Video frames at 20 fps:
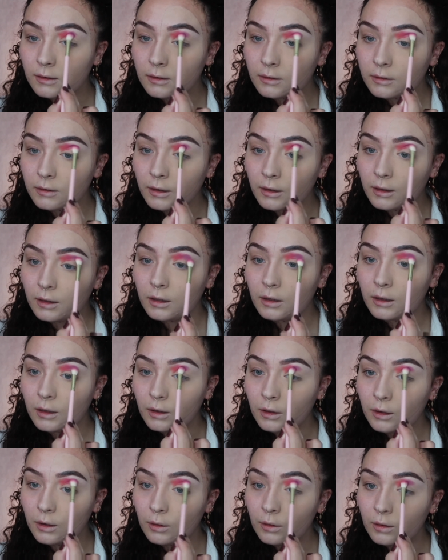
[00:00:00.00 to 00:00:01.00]
Thank
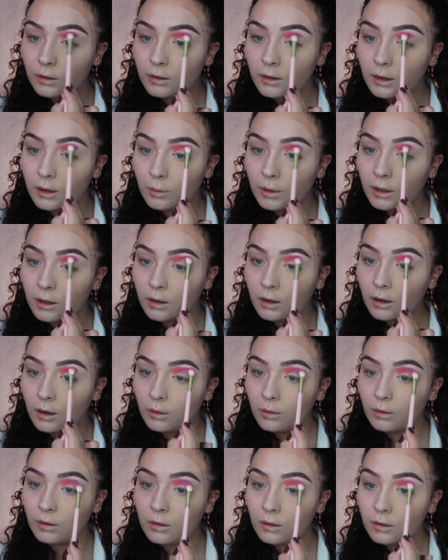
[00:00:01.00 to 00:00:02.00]
you. There we
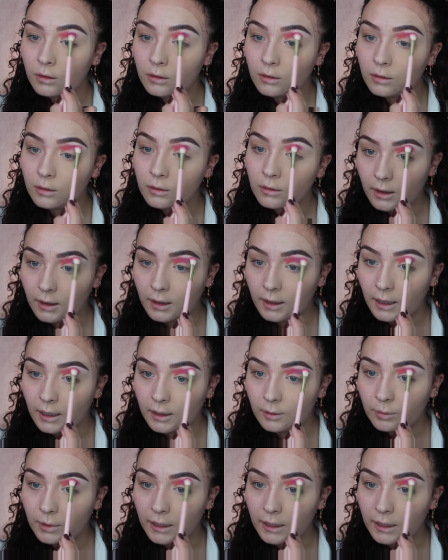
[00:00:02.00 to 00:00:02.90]
go. Again,